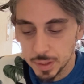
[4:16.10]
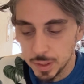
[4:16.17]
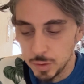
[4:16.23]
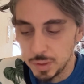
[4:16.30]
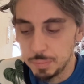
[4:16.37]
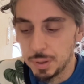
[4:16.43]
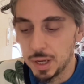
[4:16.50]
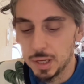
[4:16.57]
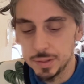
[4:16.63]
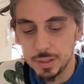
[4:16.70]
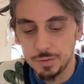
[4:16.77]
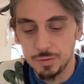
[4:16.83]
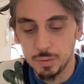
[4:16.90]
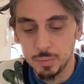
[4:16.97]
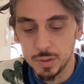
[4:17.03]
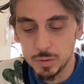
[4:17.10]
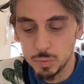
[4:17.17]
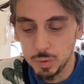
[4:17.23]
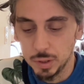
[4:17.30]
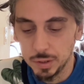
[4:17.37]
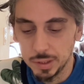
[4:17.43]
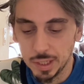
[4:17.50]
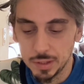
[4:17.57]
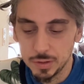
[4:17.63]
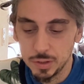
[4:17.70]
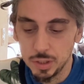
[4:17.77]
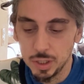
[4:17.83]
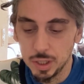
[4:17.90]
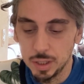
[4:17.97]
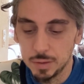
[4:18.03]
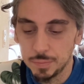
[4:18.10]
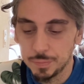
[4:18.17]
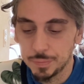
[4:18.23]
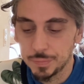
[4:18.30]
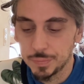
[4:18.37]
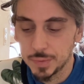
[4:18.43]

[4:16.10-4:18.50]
who departed from this world last year.